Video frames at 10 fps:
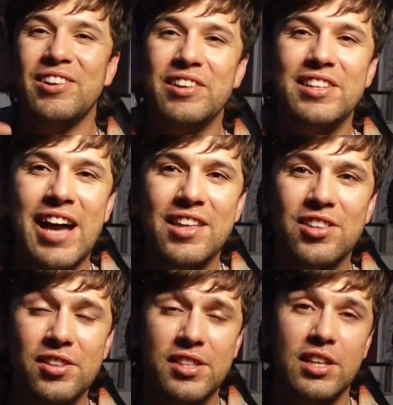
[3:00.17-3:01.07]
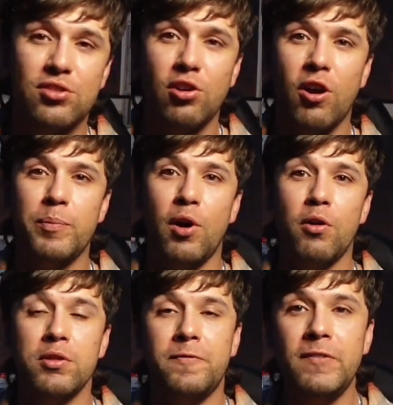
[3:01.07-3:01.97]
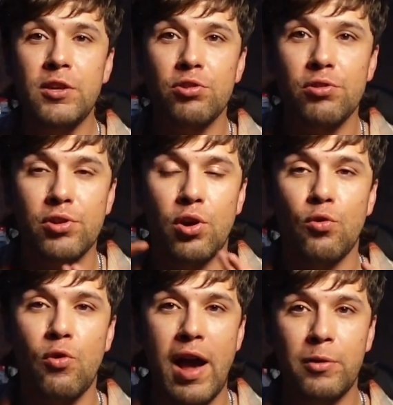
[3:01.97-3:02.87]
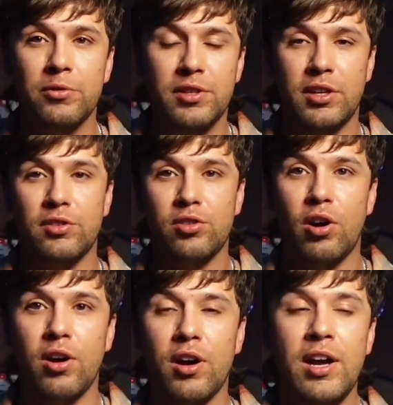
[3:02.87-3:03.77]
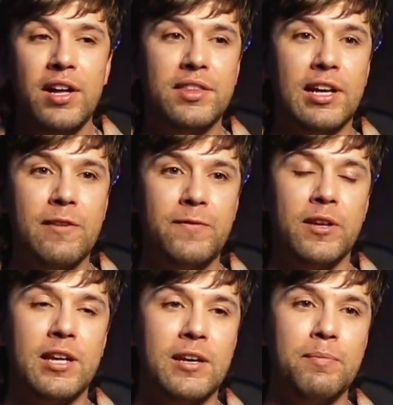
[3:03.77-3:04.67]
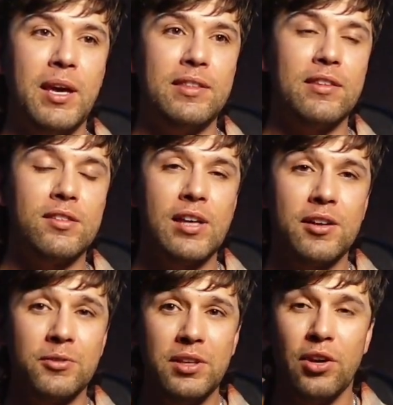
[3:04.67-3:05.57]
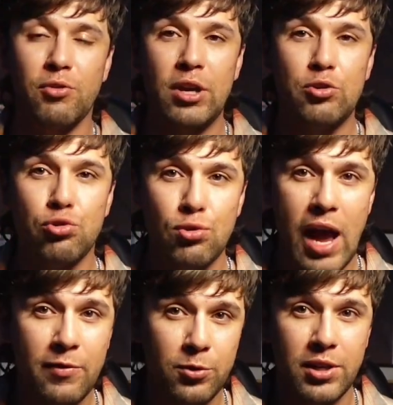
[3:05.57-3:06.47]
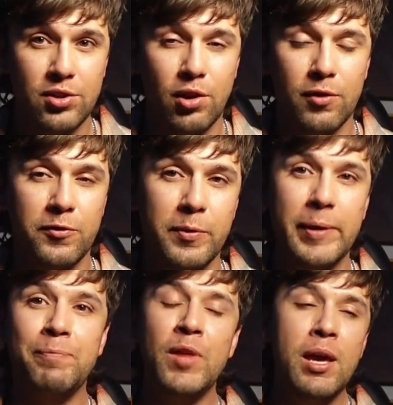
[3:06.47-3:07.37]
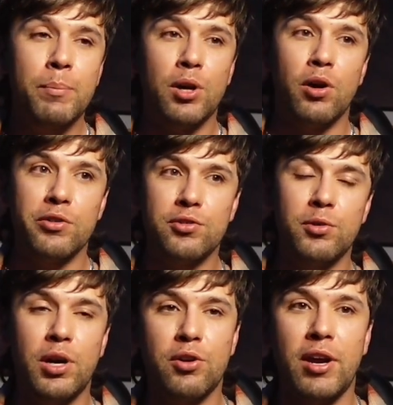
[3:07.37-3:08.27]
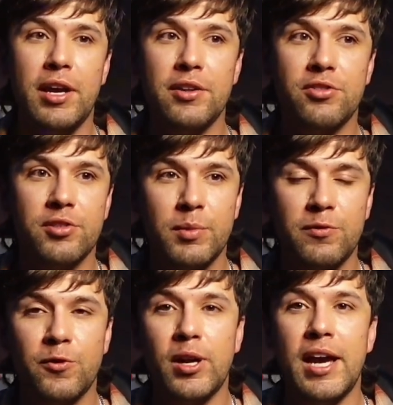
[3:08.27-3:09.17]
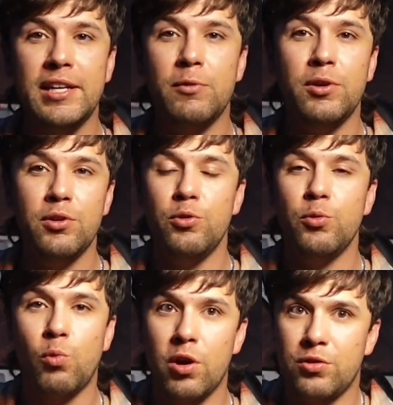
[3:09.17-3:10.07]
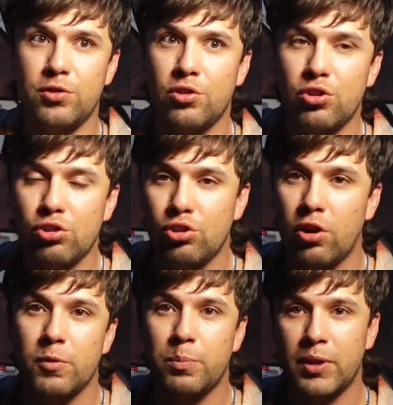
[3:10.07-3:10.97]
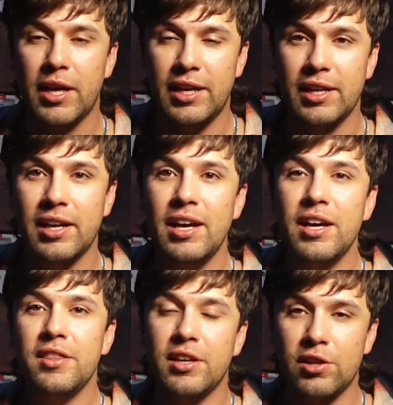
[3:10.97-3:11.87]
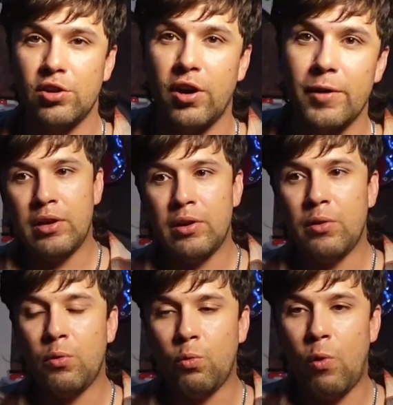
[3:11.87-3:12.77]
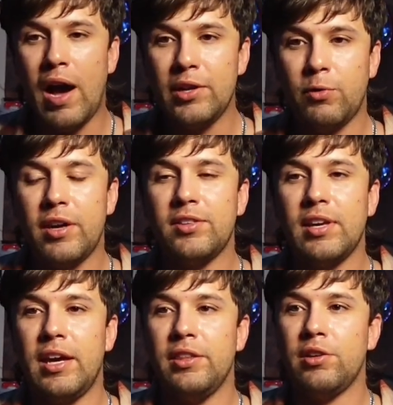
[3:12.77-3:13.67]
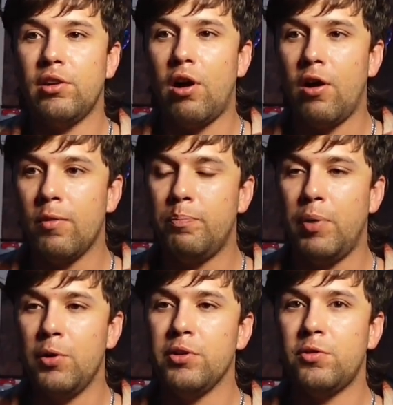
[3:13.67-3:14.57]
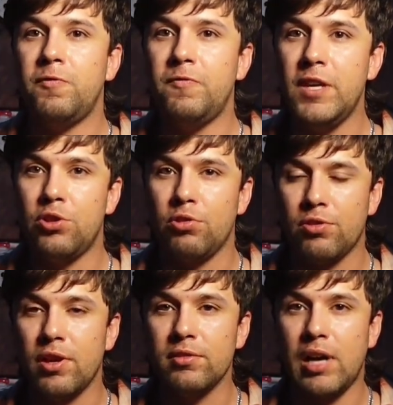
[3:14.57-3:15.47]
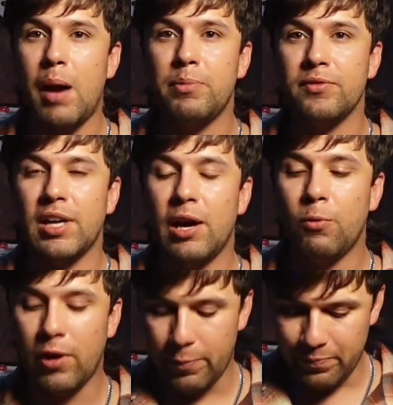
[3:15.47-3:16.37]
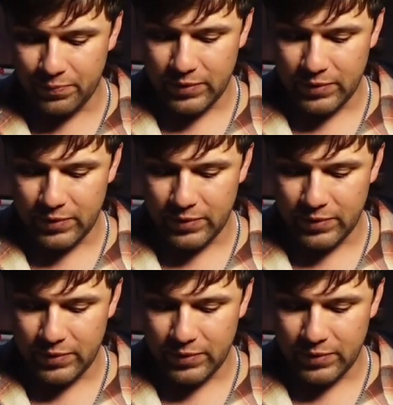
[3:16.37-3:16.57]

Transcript: it's not just the guitar, but all the features around the guitar that I feel like make this not only a great travel guitar for me, but also a great instrument for anyone who wants to start playing the guitar. Why do I say there are bonus features on top of that? Well,